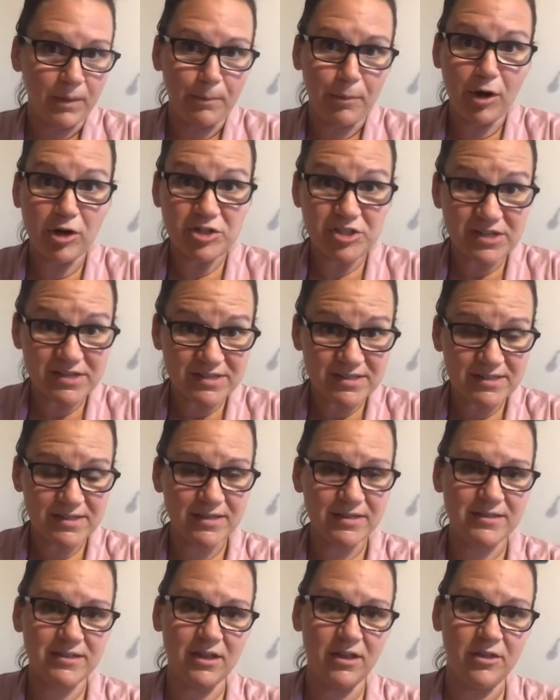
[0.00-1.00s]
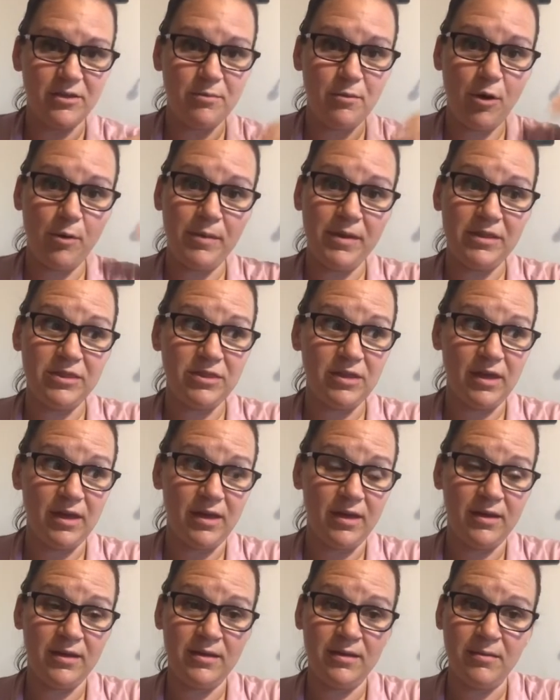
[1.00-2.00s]
purchased till the moment
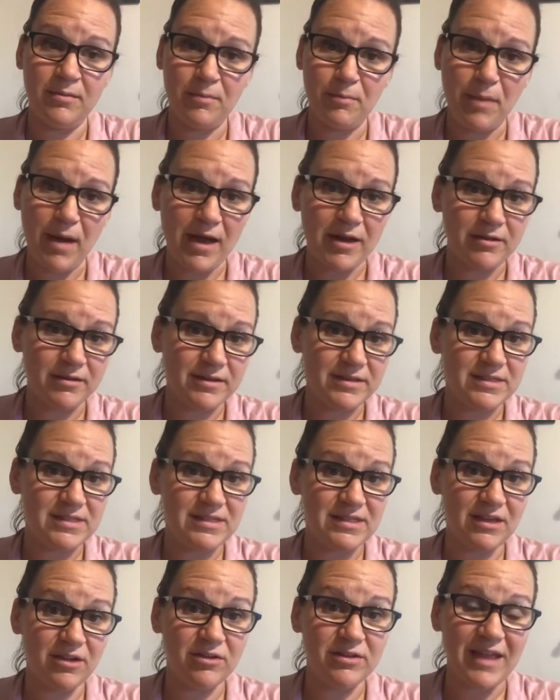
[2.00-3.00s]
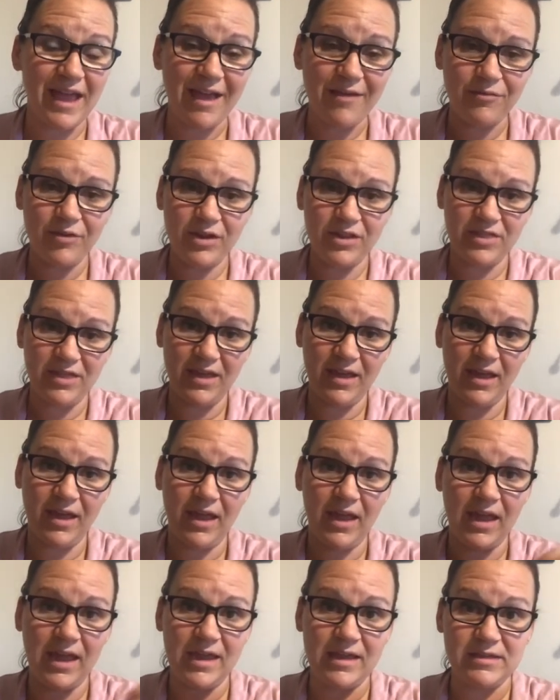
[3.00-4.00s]
the bottle is sealed. Everything
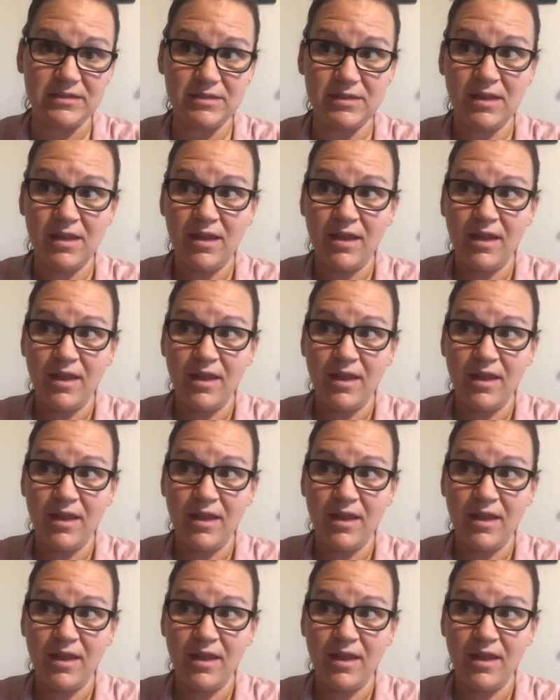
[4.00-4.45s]
is